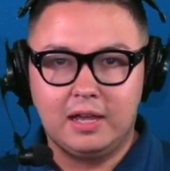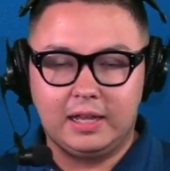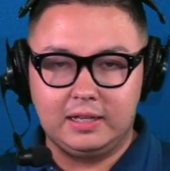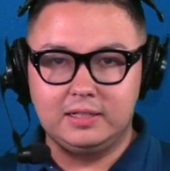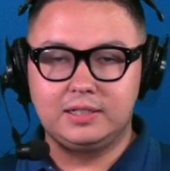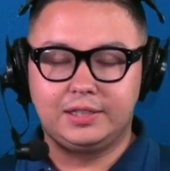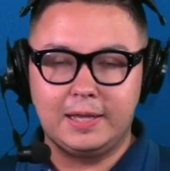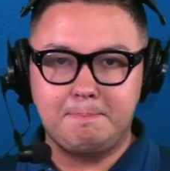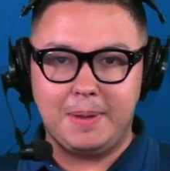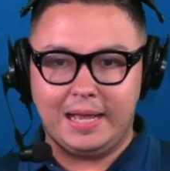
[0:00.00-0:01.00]
is the
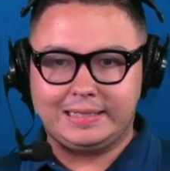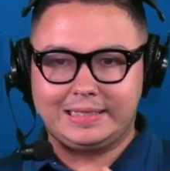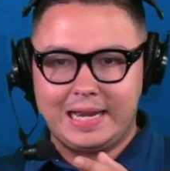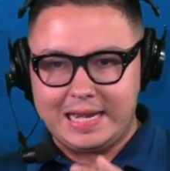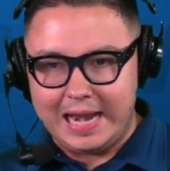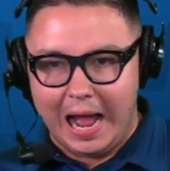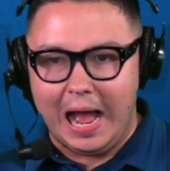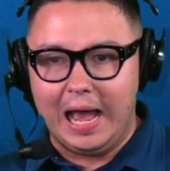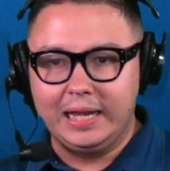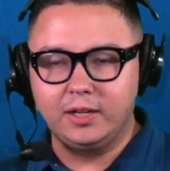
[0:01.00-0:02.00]
best
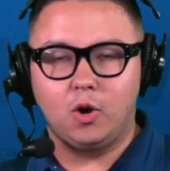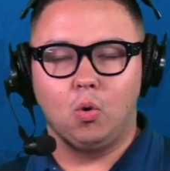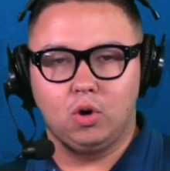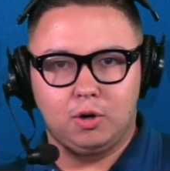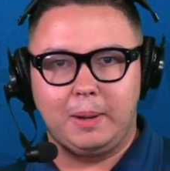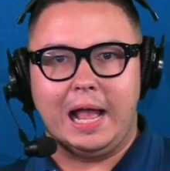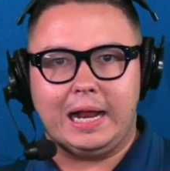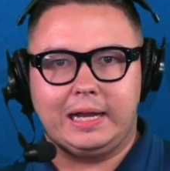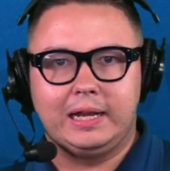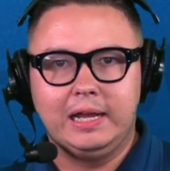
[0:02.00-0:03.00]

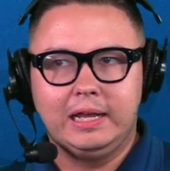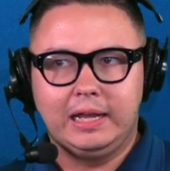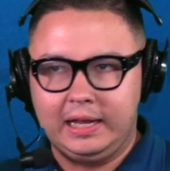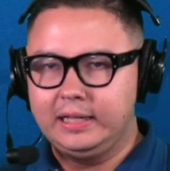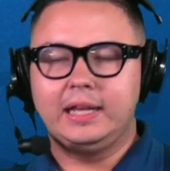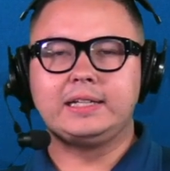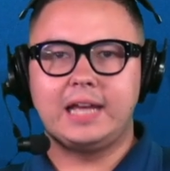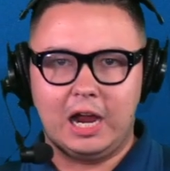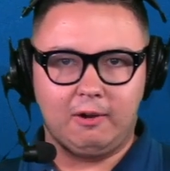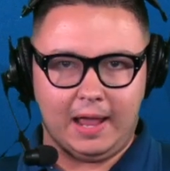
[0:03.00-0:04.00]
non-quarterback in the
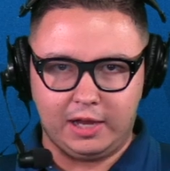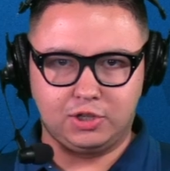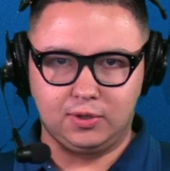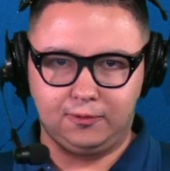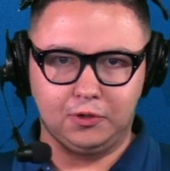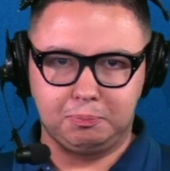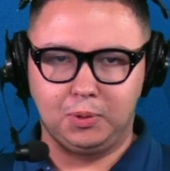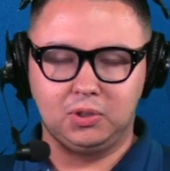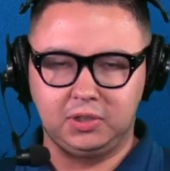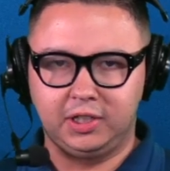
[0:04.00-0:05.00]
entire National
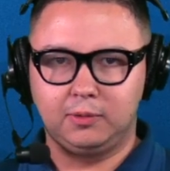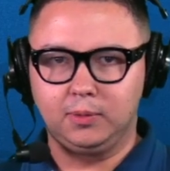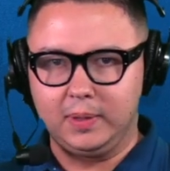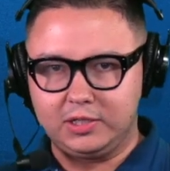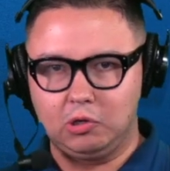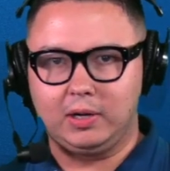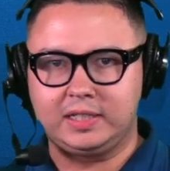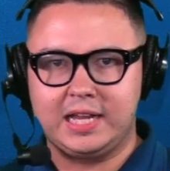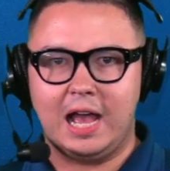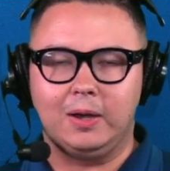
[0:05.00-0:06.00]
Football League. When we talk
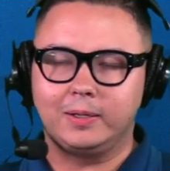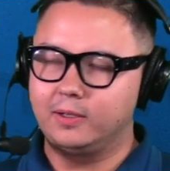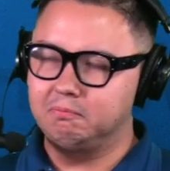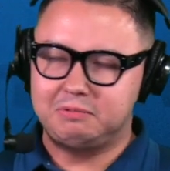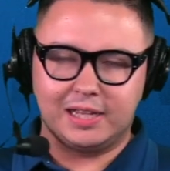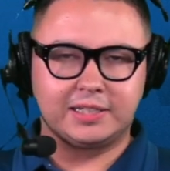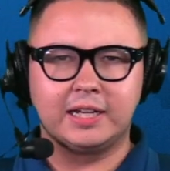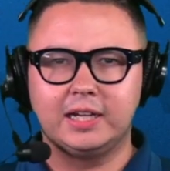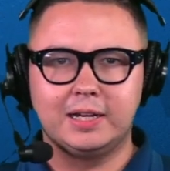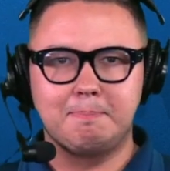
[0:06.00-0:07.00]
talent, doesn't
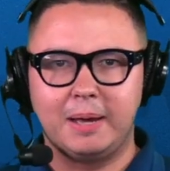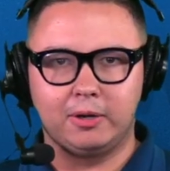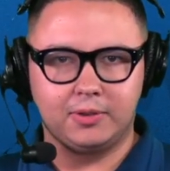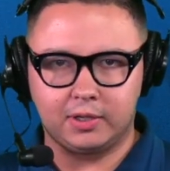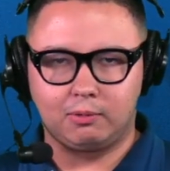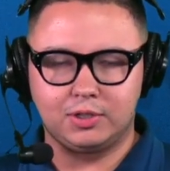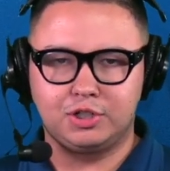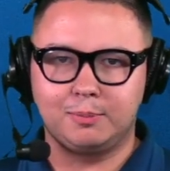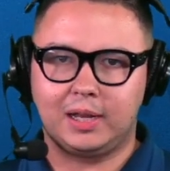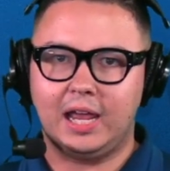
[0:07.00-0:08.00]
get any better than
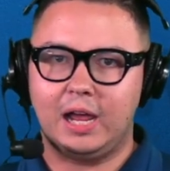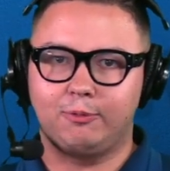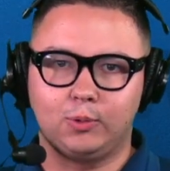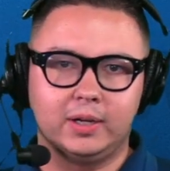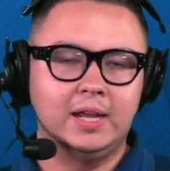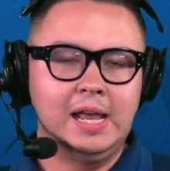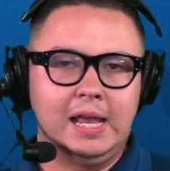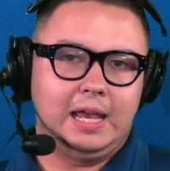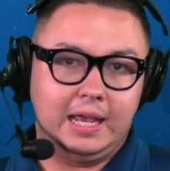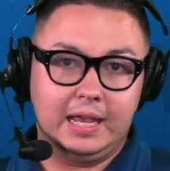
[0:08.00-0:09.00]
Christian McCaffrey,
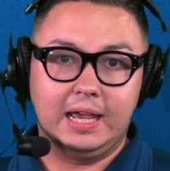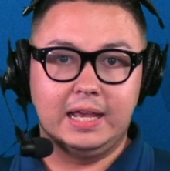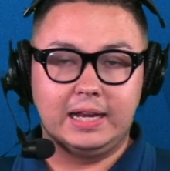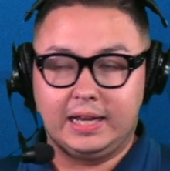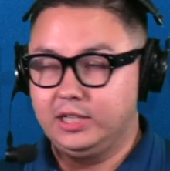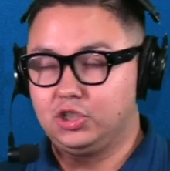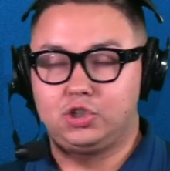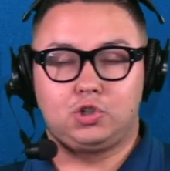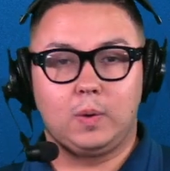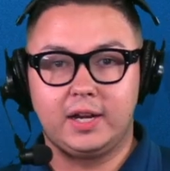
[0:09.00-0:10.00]
and he just
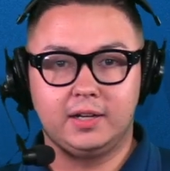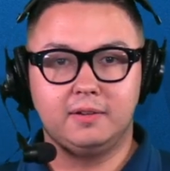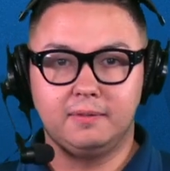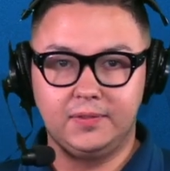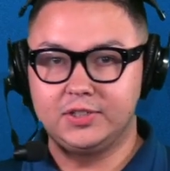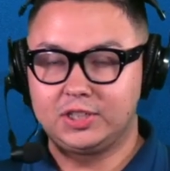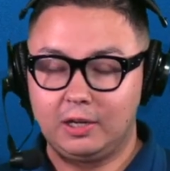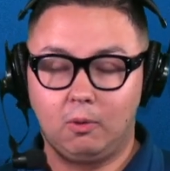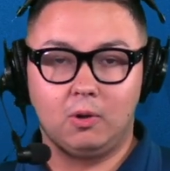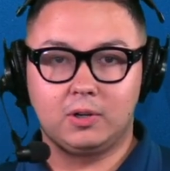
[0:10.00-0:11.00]
shredded the
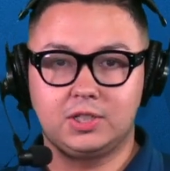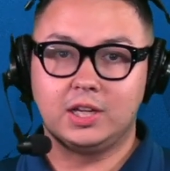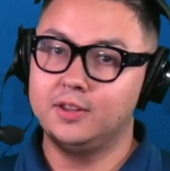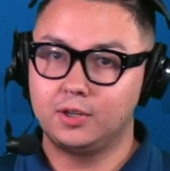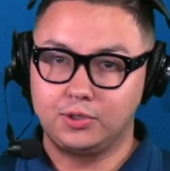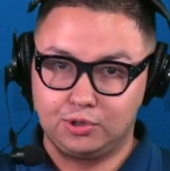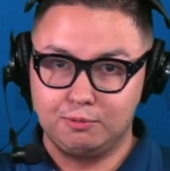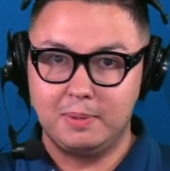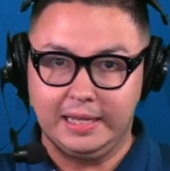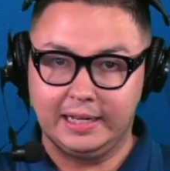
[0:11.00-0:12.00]
Seahawks in their two
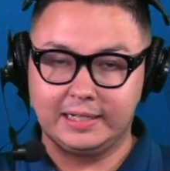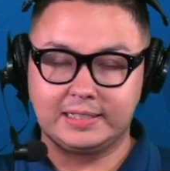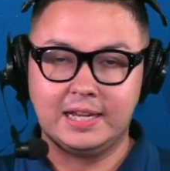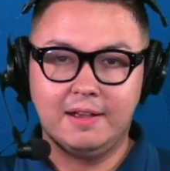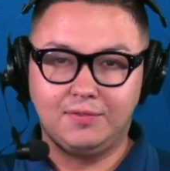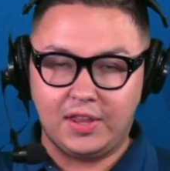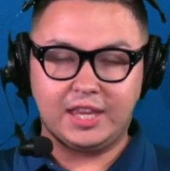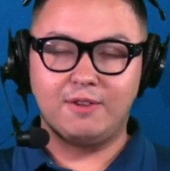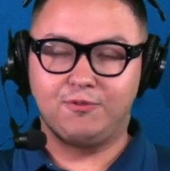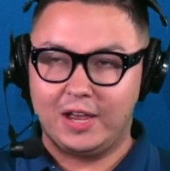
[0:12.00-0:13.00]
meetings that
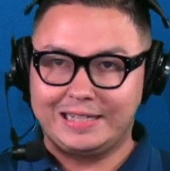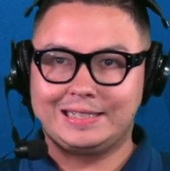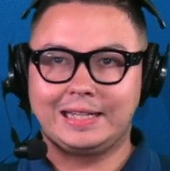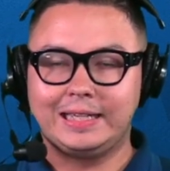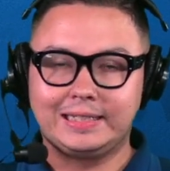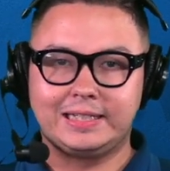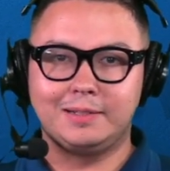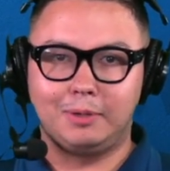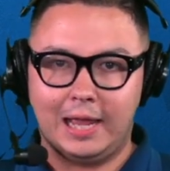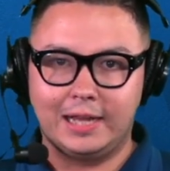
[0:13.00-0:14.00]
they faced against
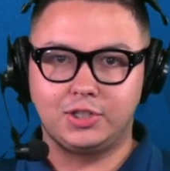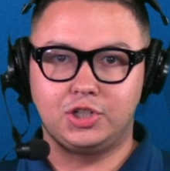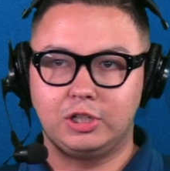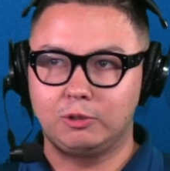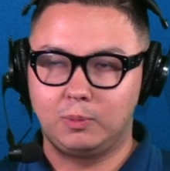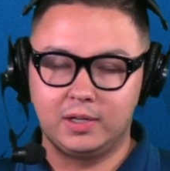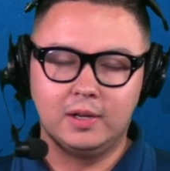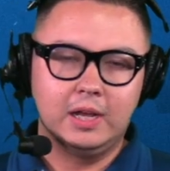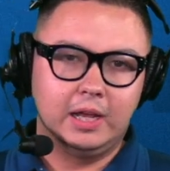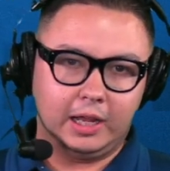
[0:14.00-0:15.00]
him last year when
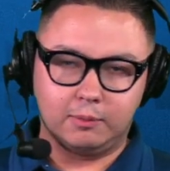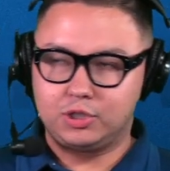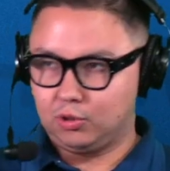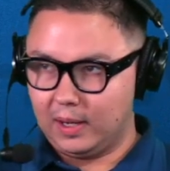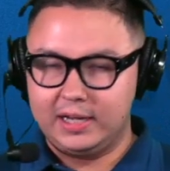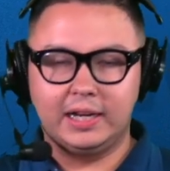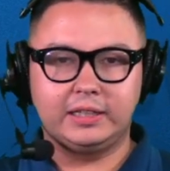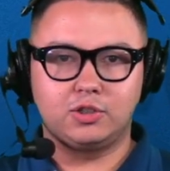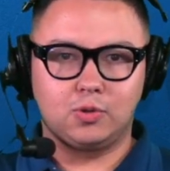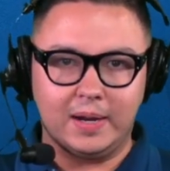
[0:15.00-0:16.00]
he was traded at
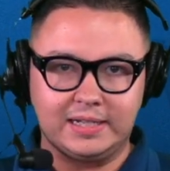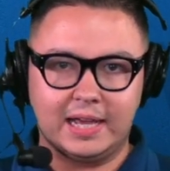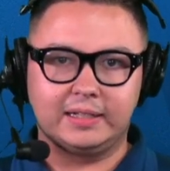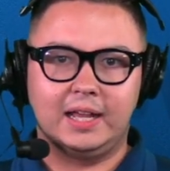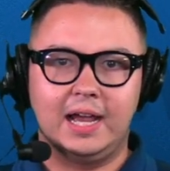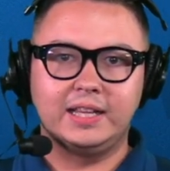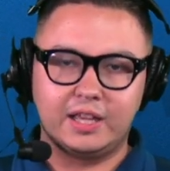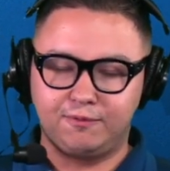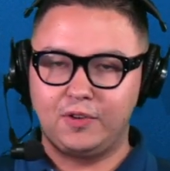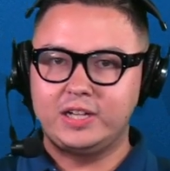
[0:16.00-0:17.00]
the trade deadline.
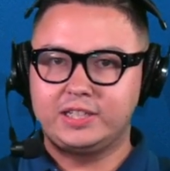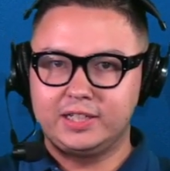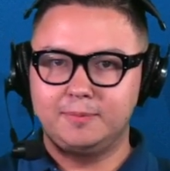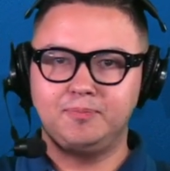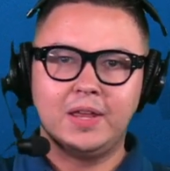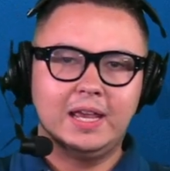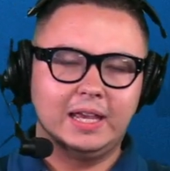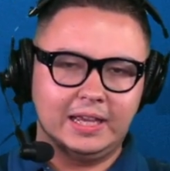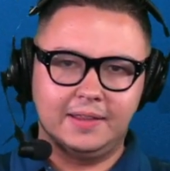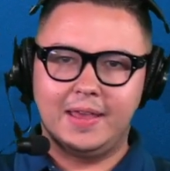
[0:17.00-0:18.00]
They faced him
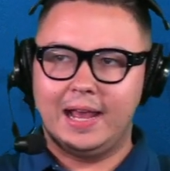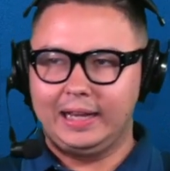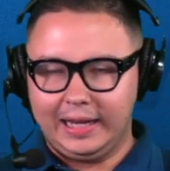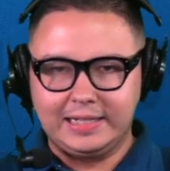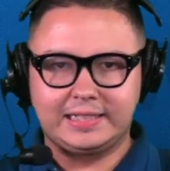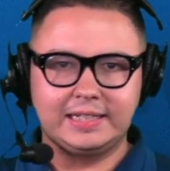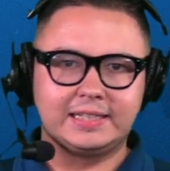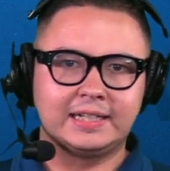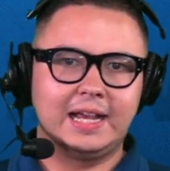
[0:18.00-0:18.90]
in that late season